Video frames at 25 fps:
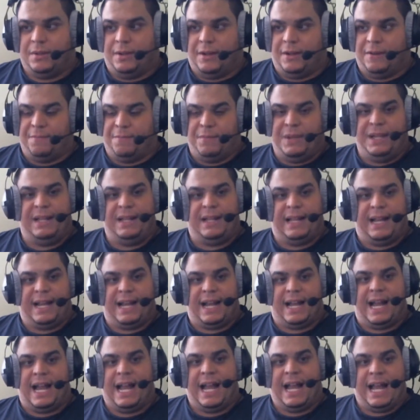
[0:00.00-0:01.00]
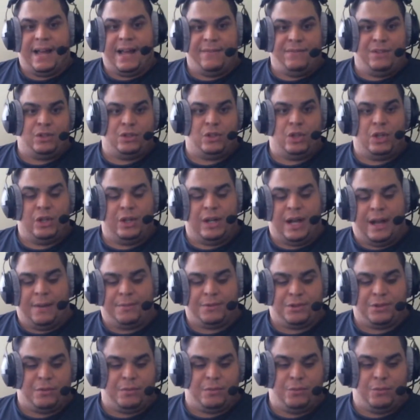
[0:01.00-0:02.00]
And me, like, I had the third
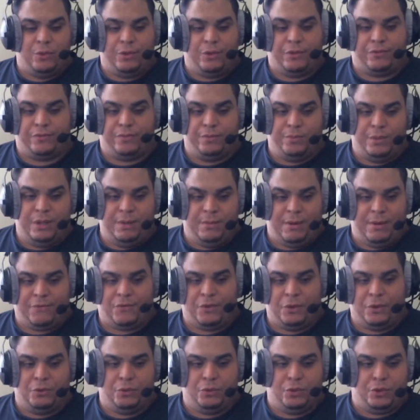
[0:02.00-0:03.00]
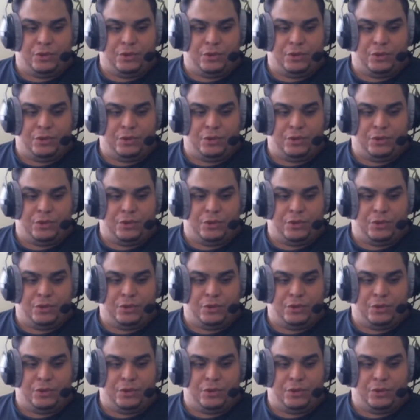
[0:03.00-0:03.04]
option with me and my friend.